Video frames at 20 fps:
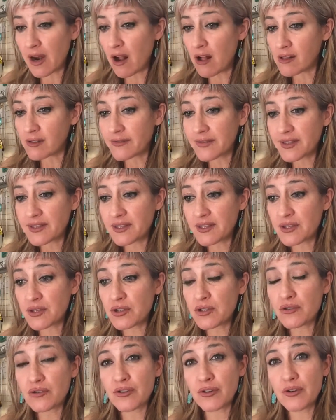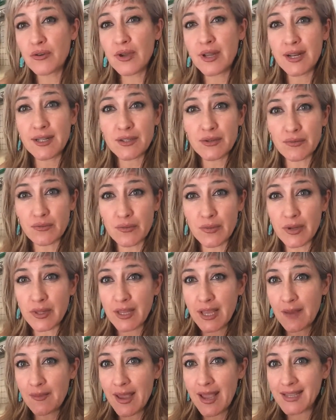that all of this is true, and it's
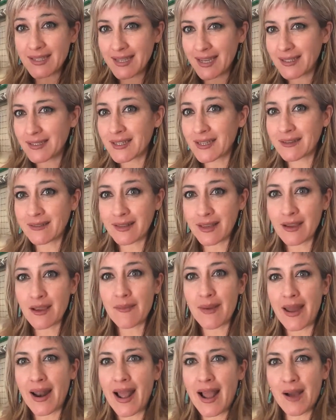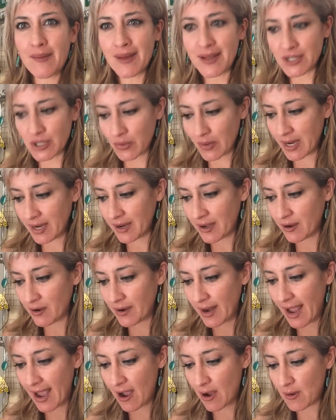really amazing to think about how much we know
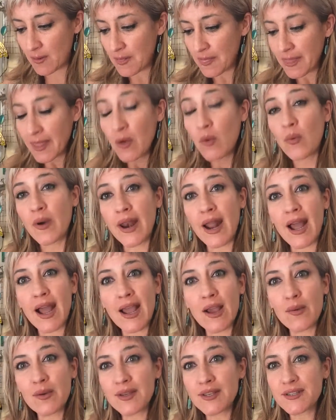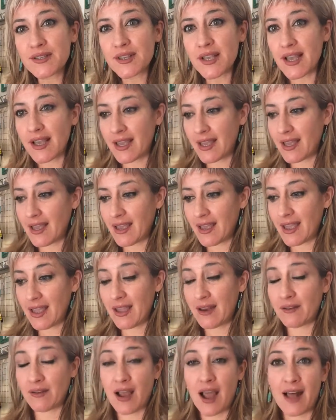now. When I was
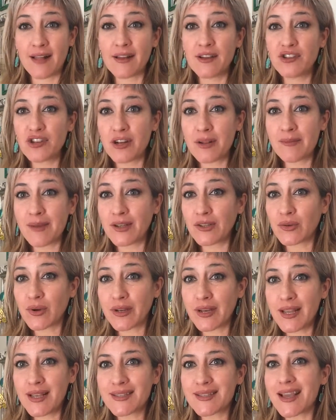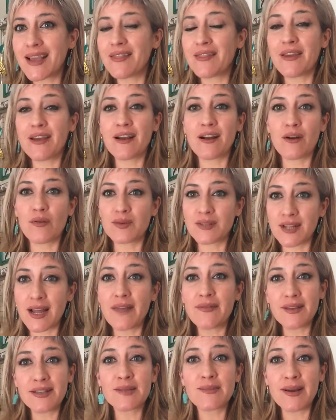in college and in my 20s, there was
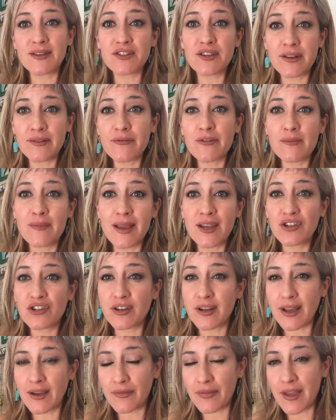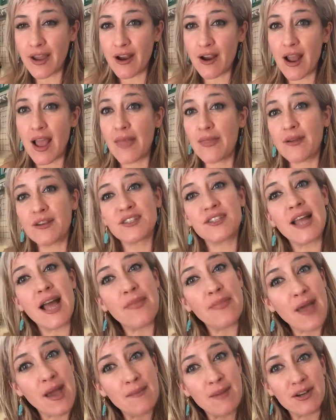not this much information out there, and there's
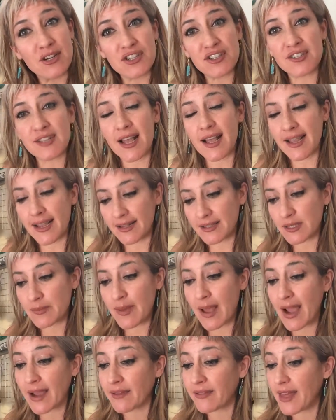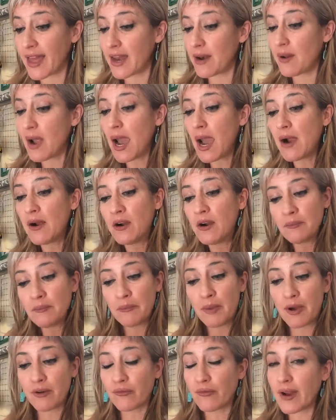not that much science back then.
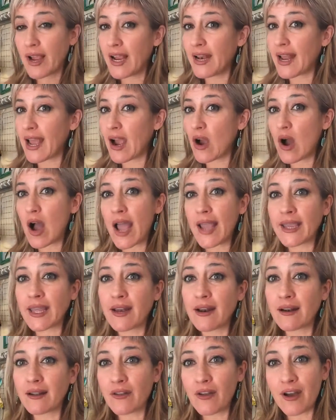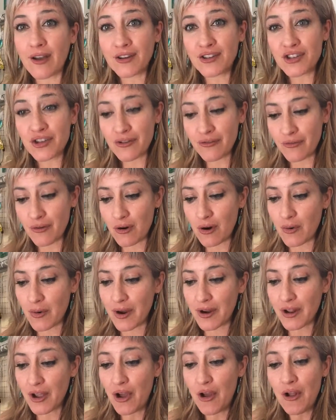But right now, I can launch you
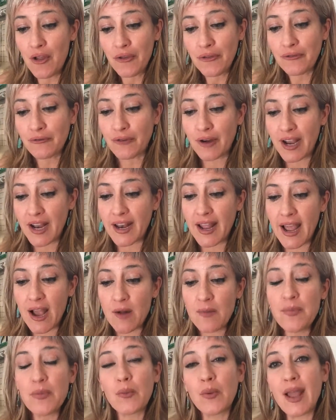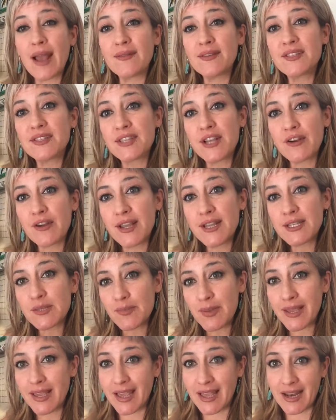forward. Right now, we have a series
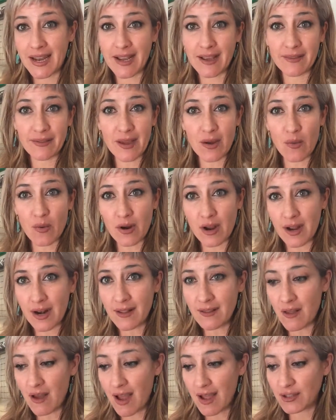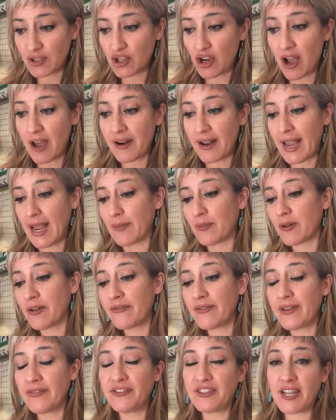beginning that we're going to launch on
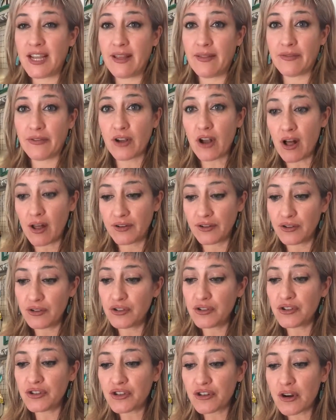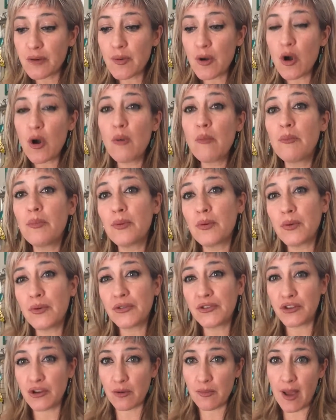April 15th called Turbo
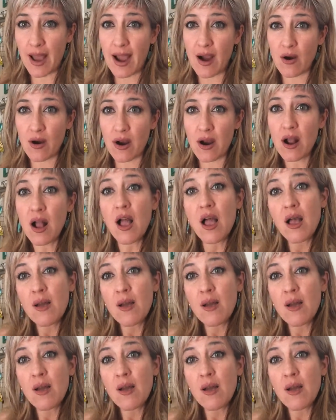Boost Your Power.